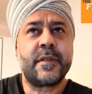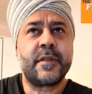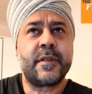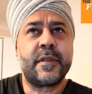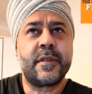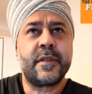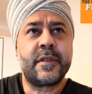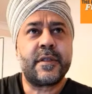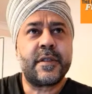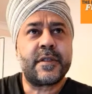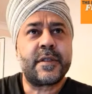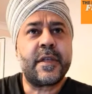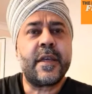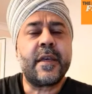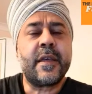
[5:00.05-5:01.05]

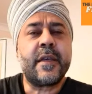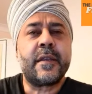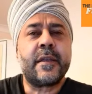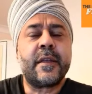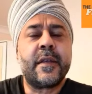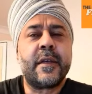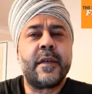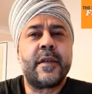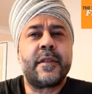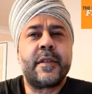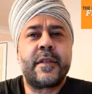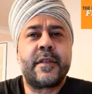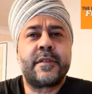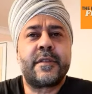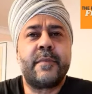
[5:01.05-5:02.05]
this year. I
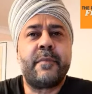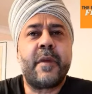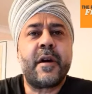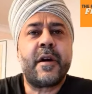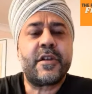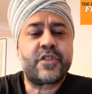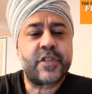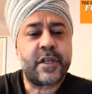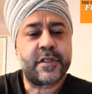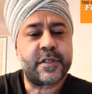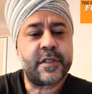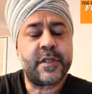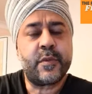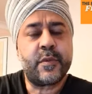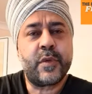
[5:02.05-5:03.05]
think it's in March
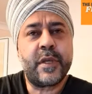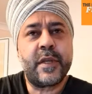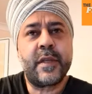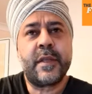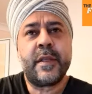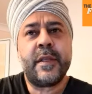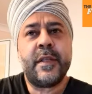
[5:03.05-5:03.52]
actually, where